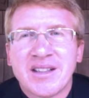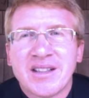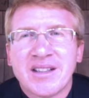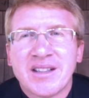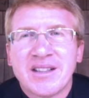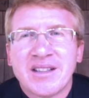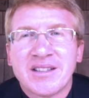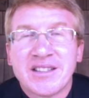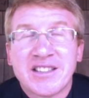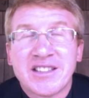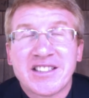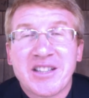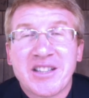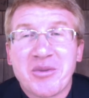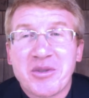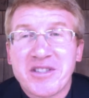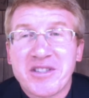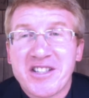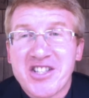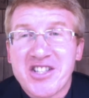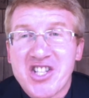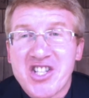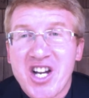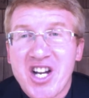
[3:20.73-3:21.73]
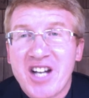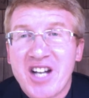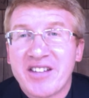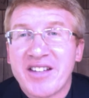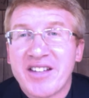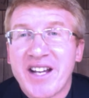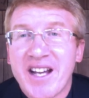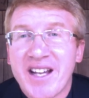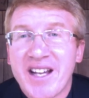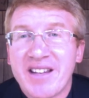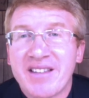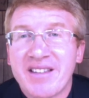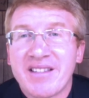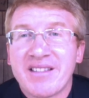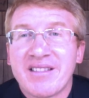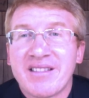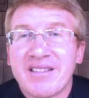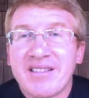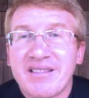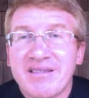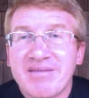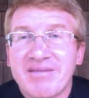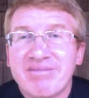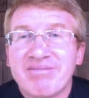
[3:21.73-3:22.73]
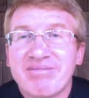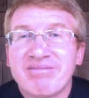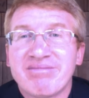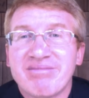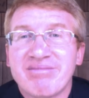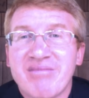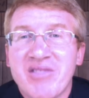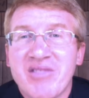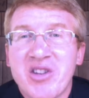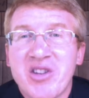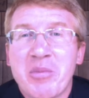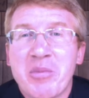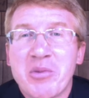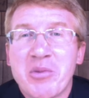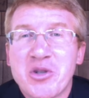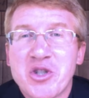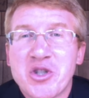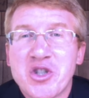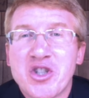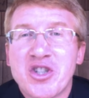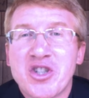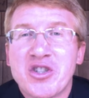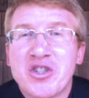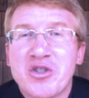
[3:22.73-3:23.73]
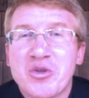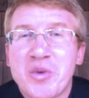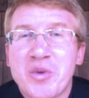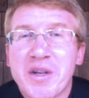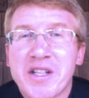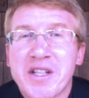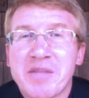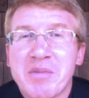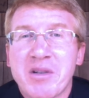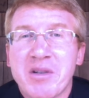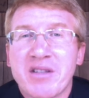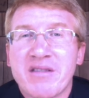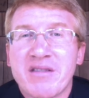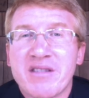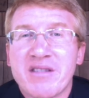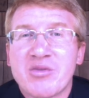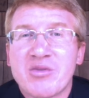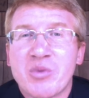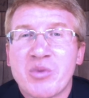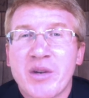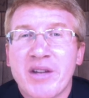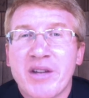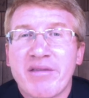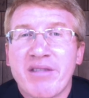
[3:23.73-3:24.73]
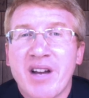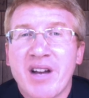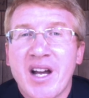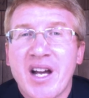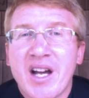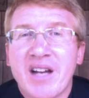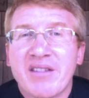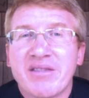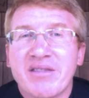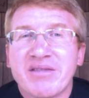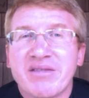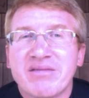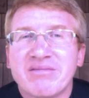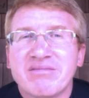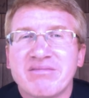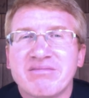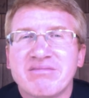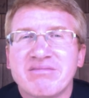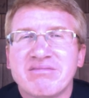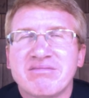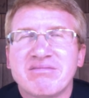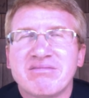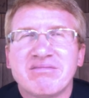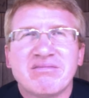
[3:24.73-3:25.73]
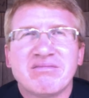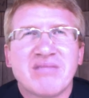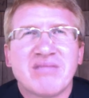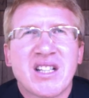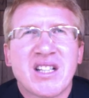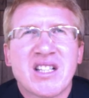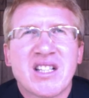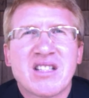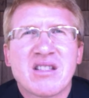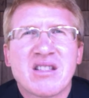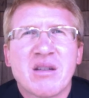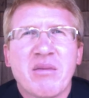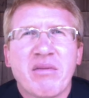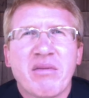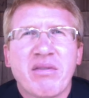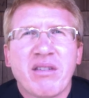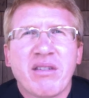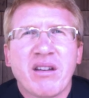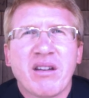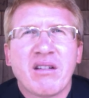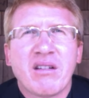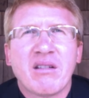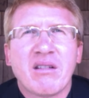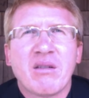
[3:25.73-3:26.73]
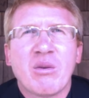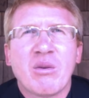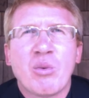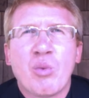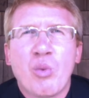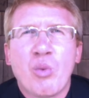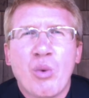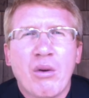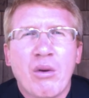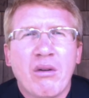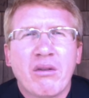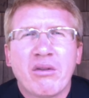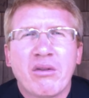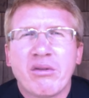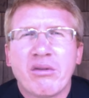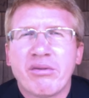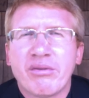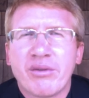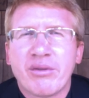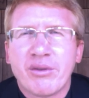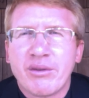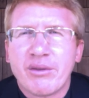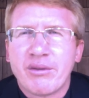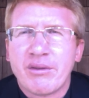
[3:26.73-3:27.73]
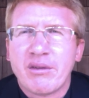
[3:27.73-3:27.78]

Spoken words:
Since I was a child, I had the opportunity to experience this way of life. It is something wonderful.